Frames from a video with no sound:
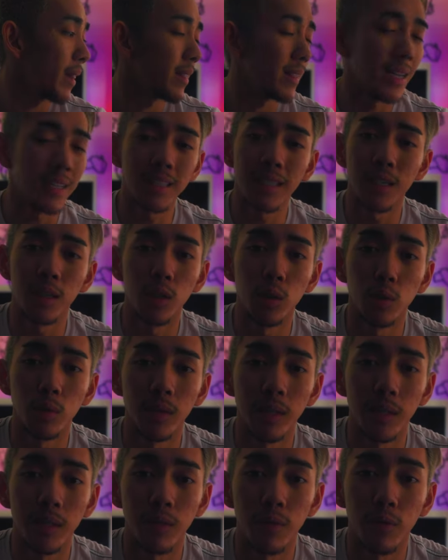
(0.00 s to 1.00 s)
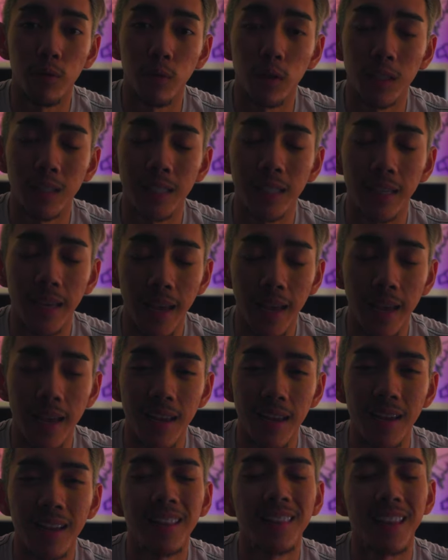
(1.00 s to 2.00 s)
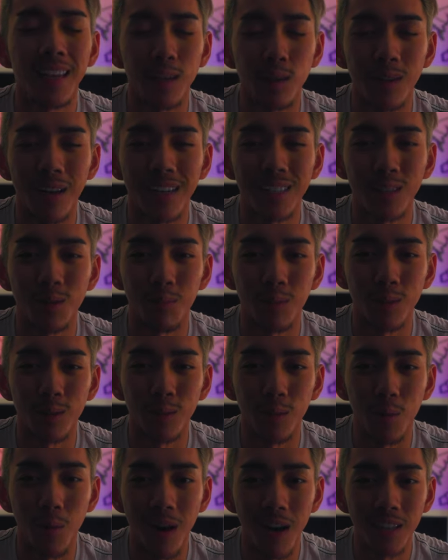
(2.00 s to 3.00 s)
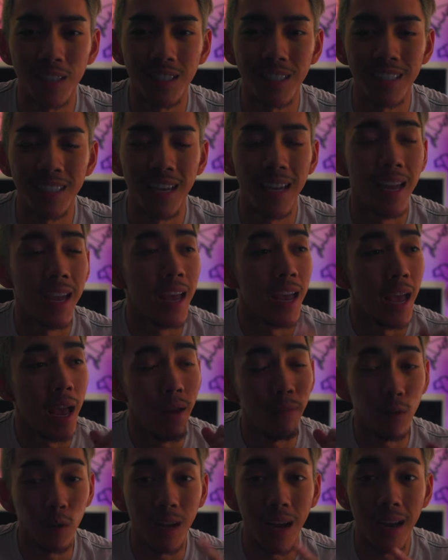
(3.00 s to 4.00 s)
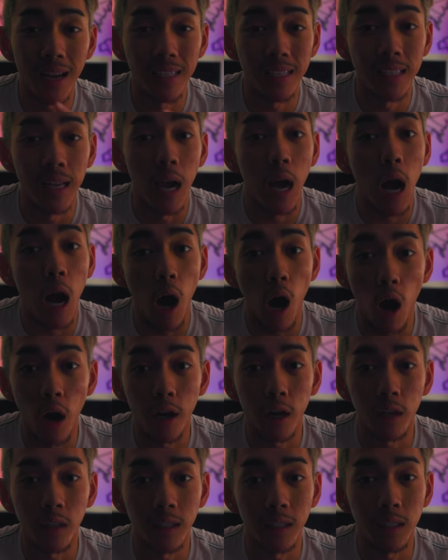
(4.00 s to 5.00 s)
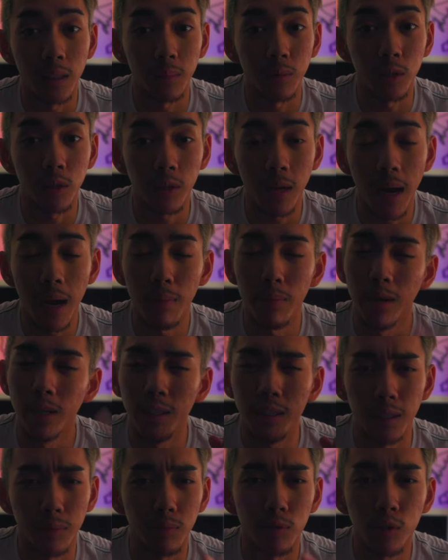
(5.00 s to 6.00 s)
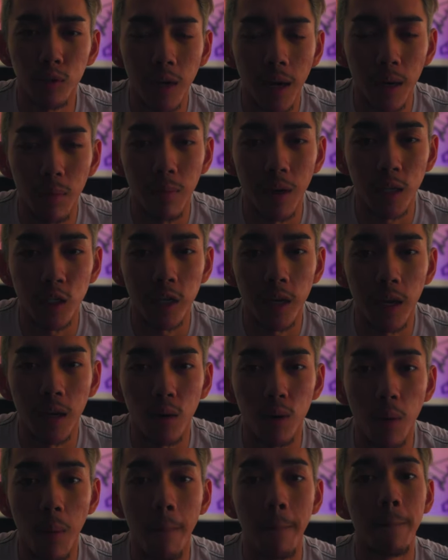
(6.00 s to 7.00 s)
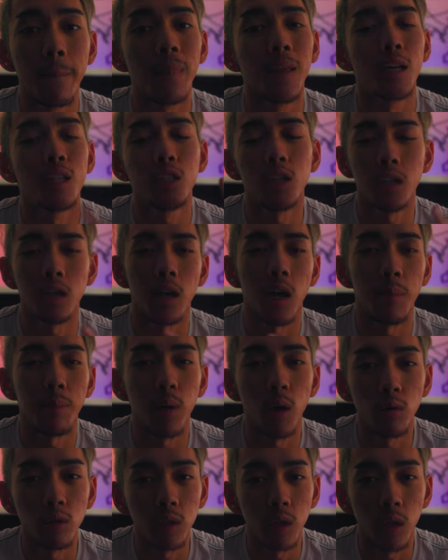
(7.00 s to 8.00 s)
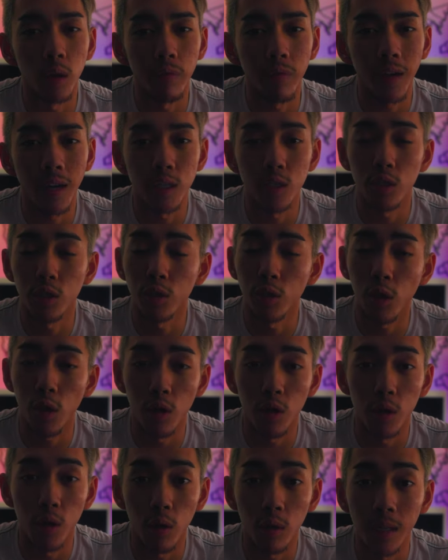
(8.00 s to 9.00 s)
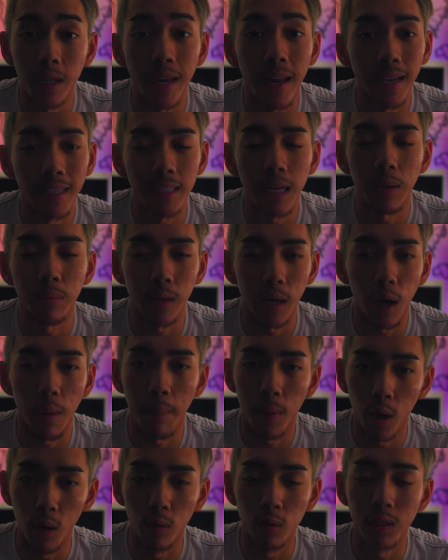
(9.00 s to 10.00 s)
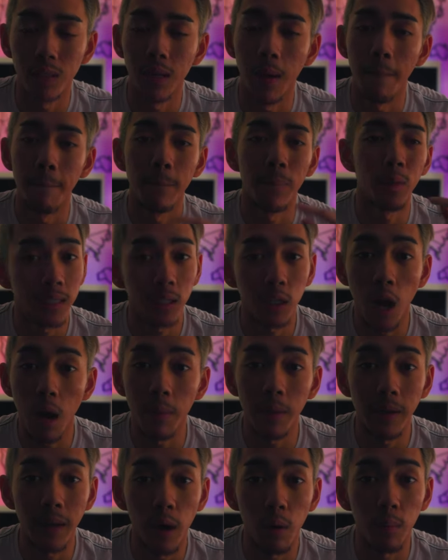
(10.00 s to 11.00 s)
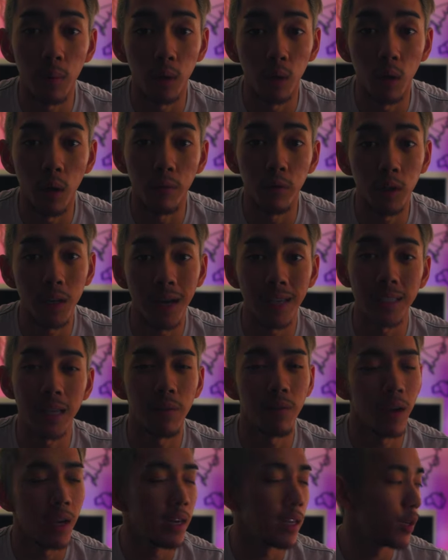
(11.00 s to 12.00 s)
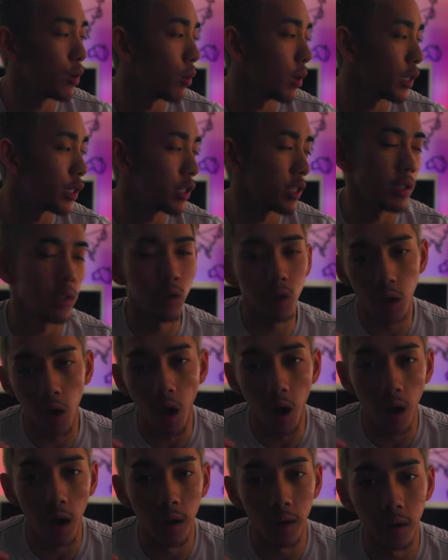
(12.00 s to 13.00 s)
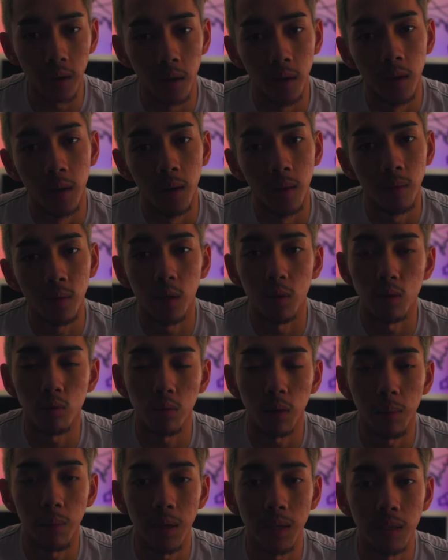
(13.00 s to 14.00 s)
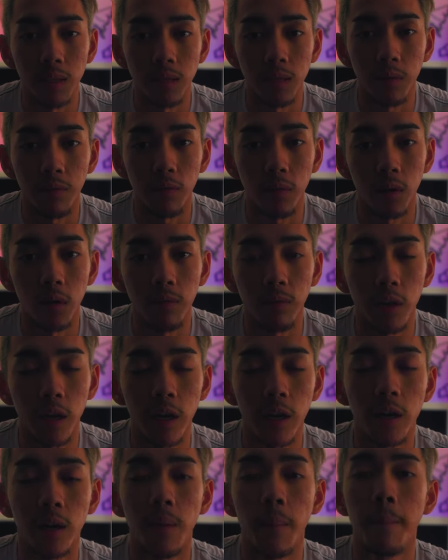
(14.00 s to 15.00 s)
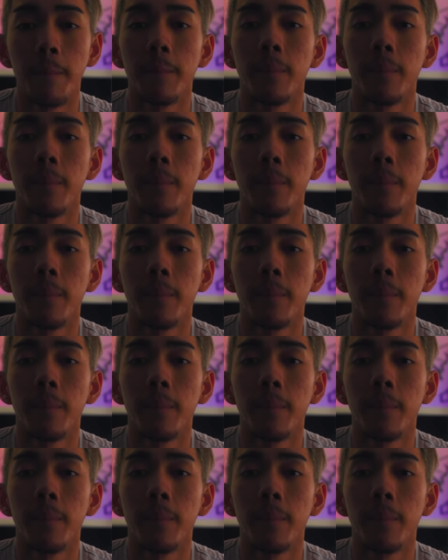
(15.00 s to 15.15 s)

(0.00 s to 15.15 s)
that's gonna do it for today. Thank you guys so much for watching. If you guys aren't already subscribe to my channel, turn on post notifications so you know the next time that I'll post. Comment down below if you guys have any questions on those three pieces of gear,